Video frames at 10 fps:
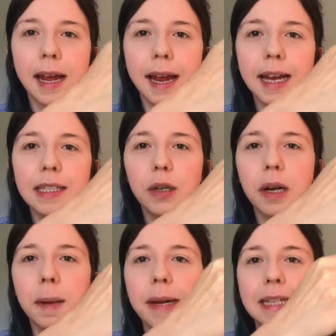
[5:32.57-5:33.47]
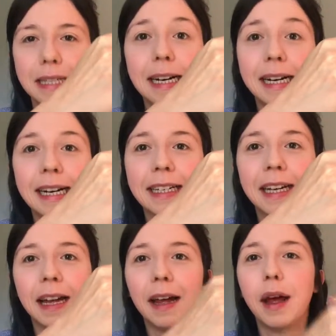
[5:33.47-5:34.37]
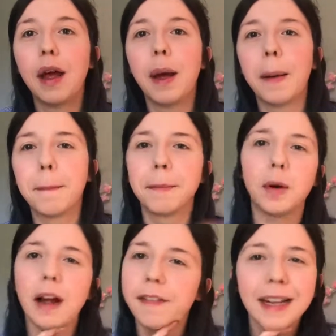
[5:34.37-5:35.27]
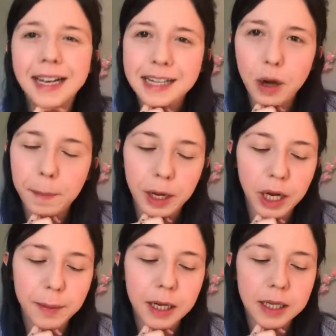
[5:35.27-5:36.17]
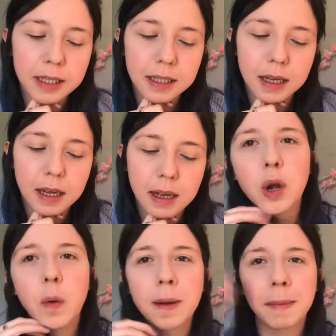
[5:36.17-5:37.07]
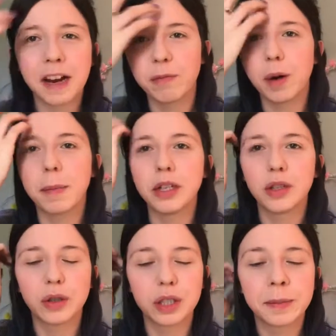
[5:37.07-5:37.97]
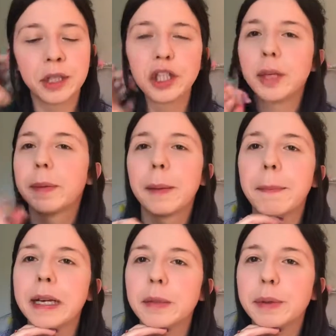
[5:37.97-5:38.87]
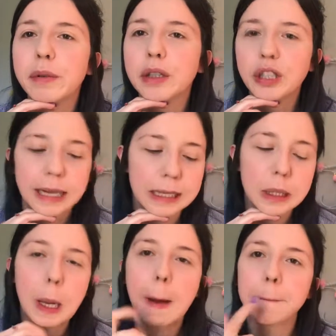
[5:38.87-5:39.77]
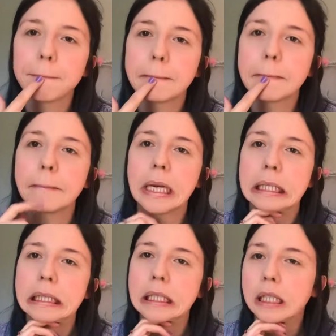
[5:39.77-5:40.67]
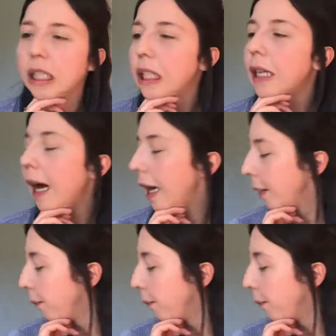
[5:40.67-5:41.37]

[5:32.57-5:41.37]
it is looking a bit dark, but I feel like I did it on purpose. Knowing me, I've probably just done something stupid and picked up the wrong shade, so yeah.